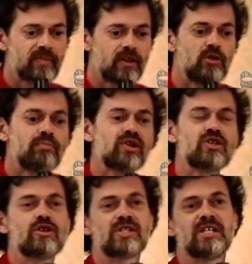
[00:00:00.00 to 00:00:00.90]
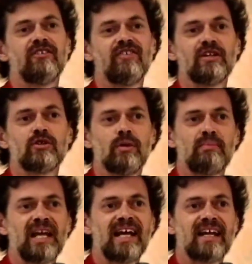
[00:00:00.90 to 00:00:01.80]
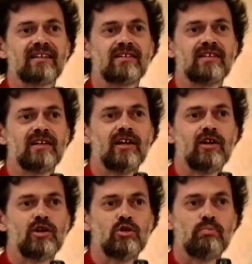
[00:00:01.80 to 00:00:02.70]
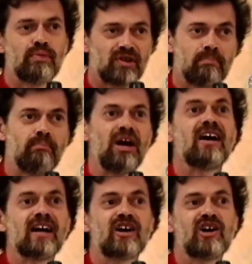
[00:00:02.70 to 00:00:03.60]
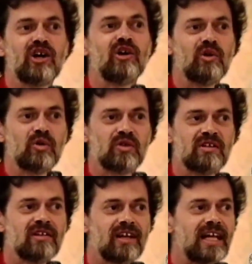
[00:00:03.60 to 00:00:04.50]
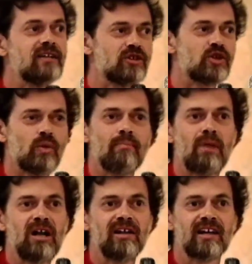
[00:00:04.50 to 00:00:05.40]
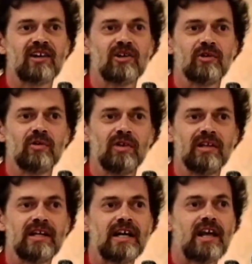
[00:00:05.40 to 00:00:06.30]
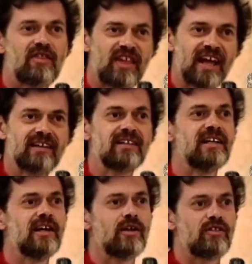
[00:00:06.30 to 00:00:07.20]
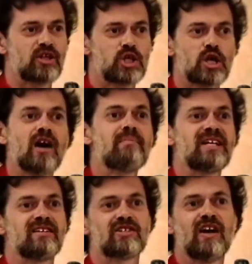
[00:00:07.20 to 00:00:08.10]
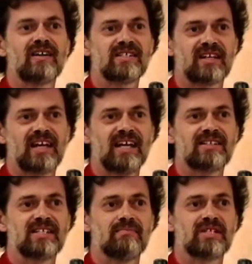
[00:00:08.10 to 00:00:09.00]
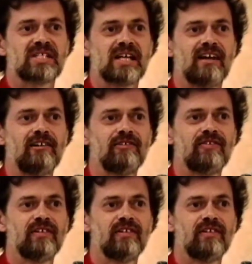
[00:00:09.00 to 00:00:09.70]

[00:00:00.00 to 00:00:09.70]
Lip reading: you put yourself into a plant, you put a barcode into a molecule, then the shaman intoxicates himself,